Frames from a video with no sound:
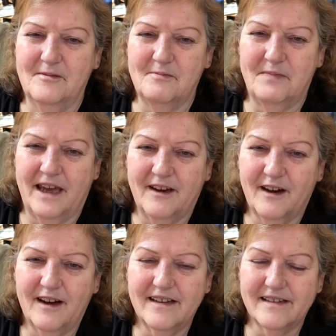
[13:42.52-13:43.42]

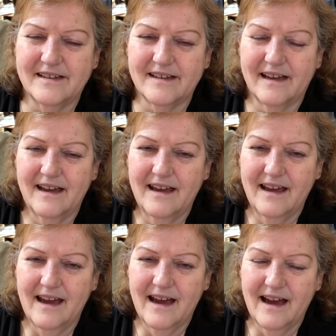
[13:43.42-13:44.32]
Because
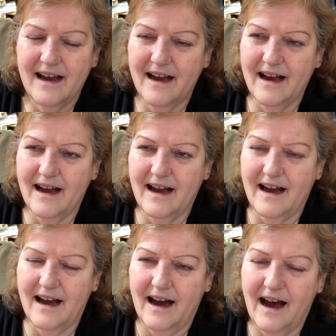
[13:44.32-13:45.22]

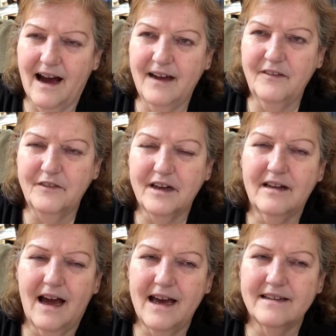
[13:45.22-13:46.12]
I
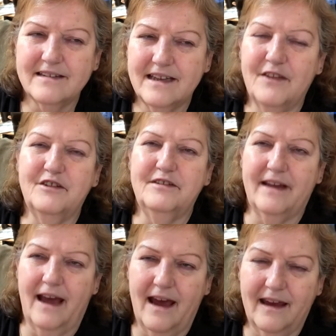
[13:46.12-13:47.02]
realized the other
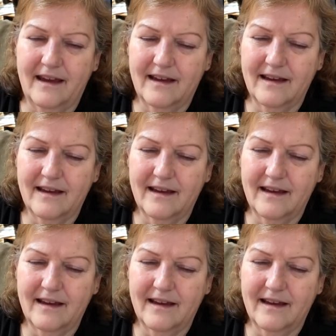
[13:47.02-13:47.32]
day